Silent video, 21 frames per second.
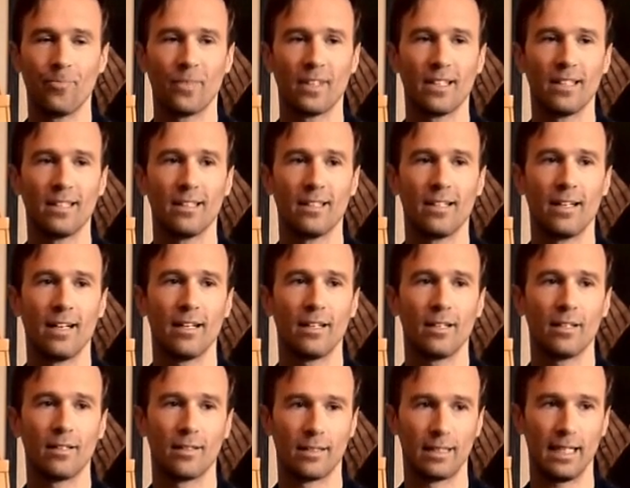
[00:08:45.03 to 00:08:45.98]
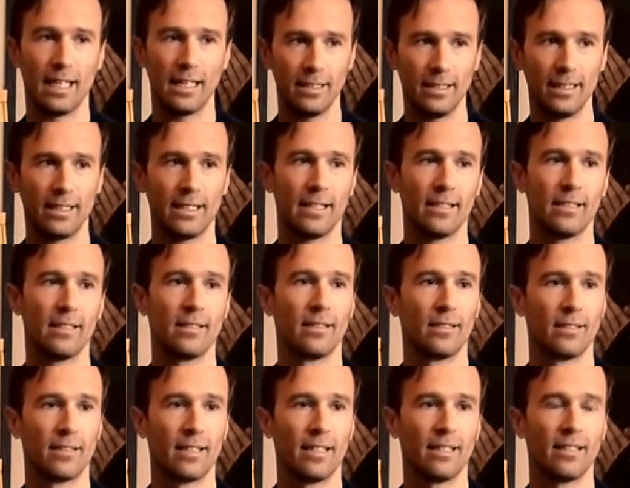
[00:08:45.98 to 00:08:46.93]
I gladly
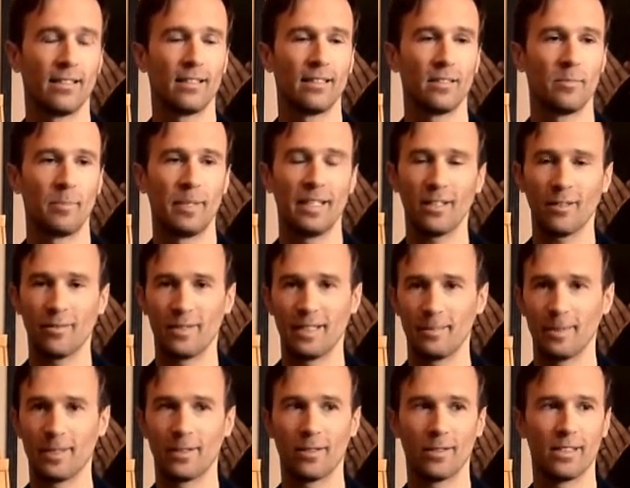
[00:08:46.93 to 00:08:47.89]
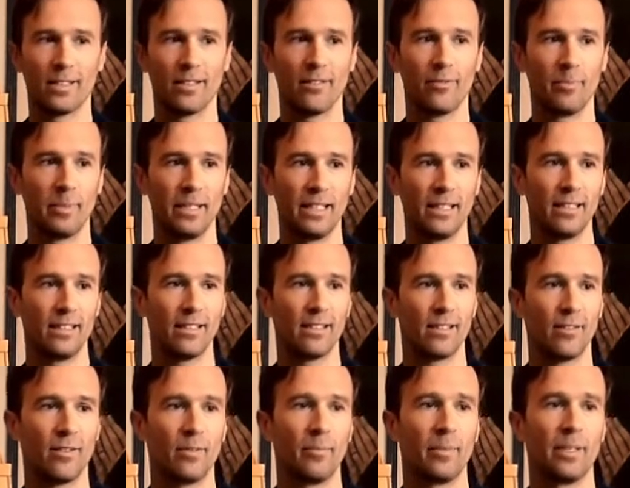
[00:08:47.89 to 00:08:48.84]
can speak of that because I've been in
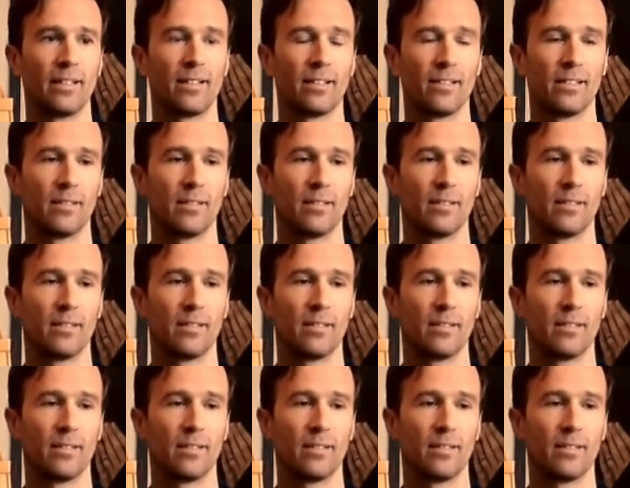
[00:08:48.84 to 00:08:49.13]
South America